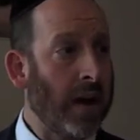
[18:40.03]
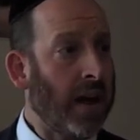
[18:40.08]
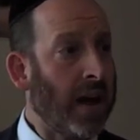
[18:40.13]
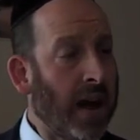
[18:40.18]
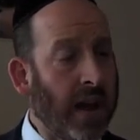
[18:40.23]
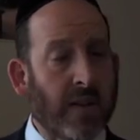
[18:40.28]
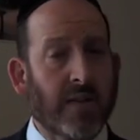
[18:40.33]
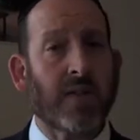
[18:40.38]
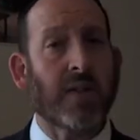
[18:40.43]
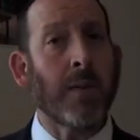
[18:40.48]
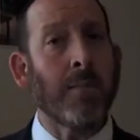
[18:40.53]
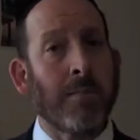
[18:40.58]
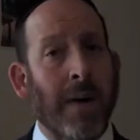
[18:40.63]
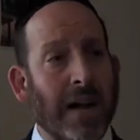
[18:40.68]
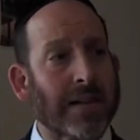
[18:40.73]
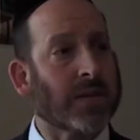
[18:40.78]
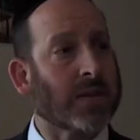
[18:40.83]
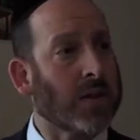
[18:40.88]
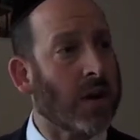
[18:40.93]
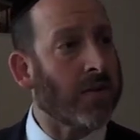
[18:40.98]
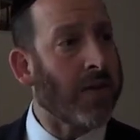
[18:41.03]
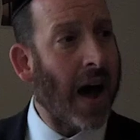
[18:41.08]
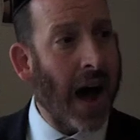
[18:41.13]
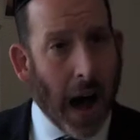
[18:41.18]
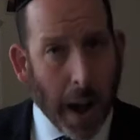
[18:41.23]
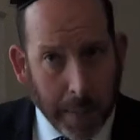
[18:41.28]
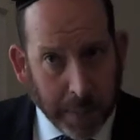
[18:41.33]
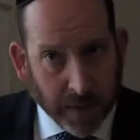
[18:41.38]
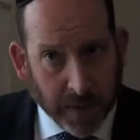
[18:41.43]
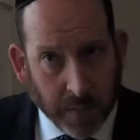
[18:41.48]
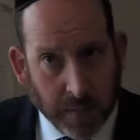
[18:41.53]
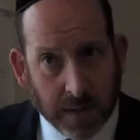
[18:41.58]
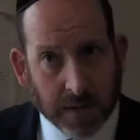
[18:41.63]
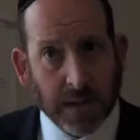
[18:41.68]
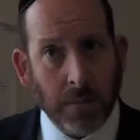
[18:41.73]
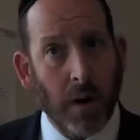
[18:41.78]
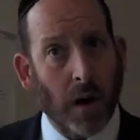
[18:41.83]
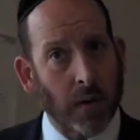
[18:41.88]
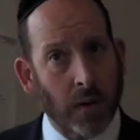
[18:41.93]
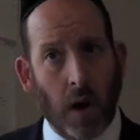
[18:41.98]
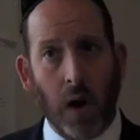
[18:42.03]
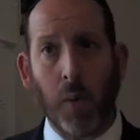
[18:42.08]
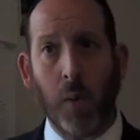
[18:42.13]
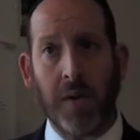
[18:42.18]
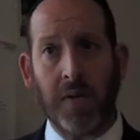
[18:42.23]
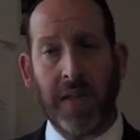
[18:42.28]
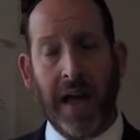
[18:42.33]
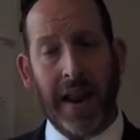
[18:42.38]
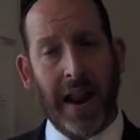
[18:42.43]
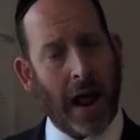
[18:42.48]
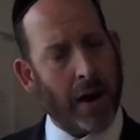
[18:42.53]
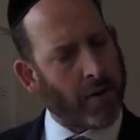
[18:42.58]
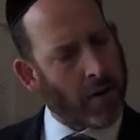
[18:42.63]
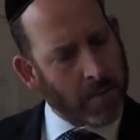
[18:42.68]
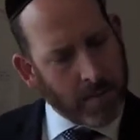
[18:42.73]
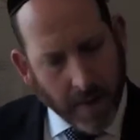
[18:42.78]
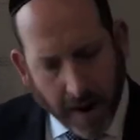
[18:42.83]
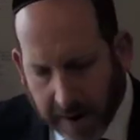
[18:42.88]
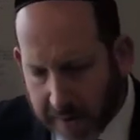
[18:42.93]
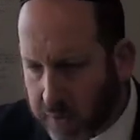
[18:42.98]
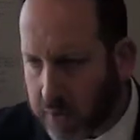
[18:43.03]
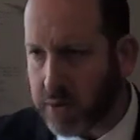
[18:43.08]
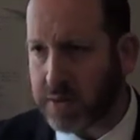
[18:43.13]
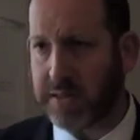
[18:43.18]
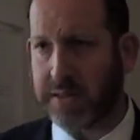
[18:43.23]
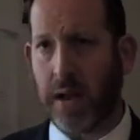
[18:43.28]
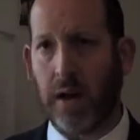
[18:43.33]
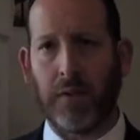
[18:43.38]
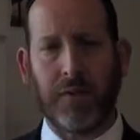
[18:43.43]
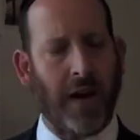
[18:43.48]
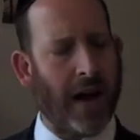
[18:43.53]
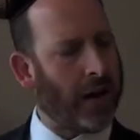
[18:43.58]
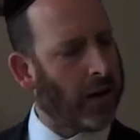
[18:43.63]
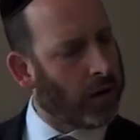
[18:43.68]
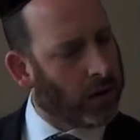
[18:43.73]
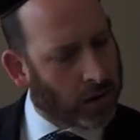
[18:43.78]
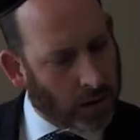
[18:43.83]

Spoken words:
Eat the matzah of optimism along with that, and remind yourself and